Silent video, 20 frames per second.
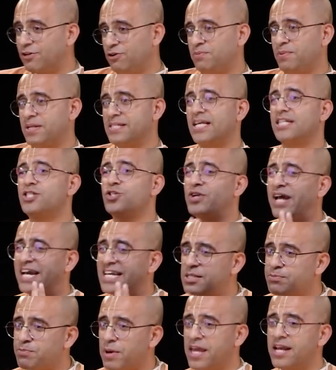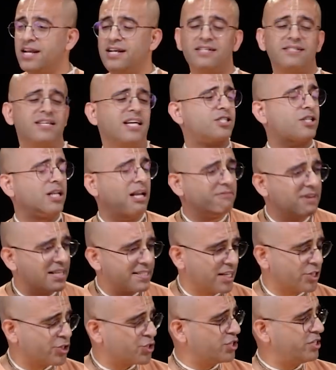given me such nice parents, such lovely
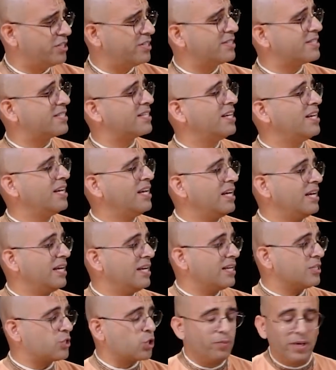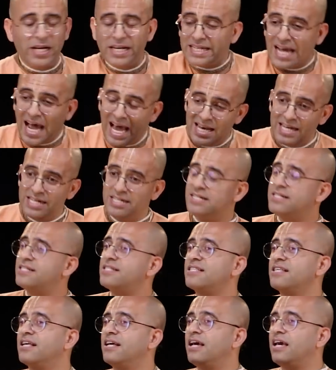sisters, so many
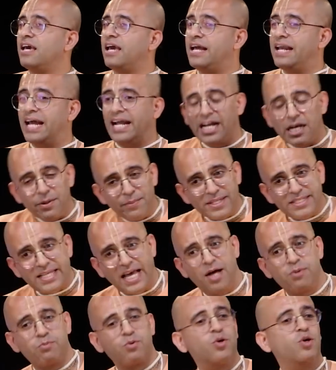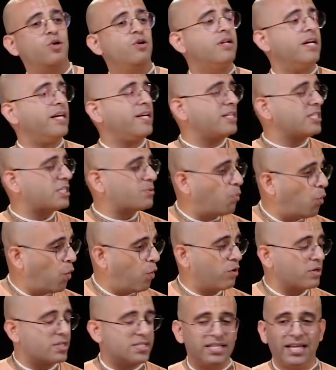talents. In academics, I am good. In
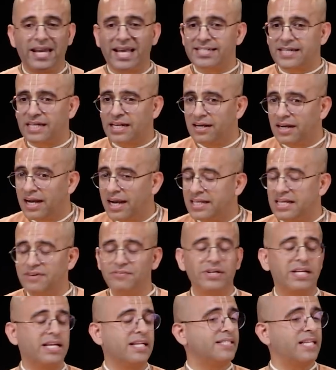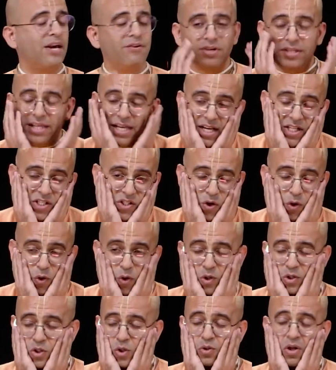sports, in extracurricular activities, everything is so
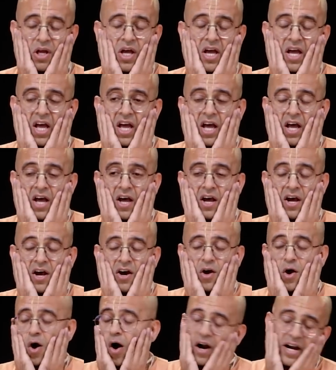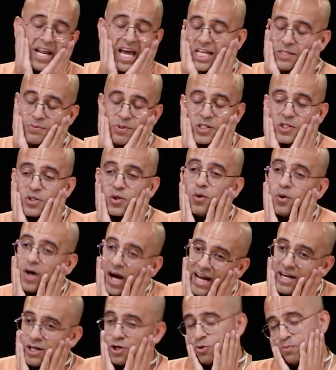good. So God has been so
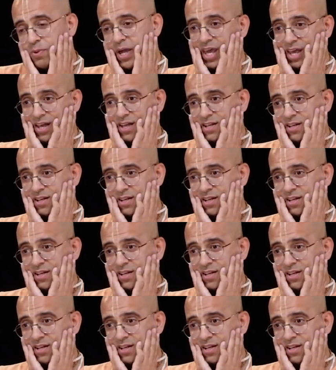kind to me.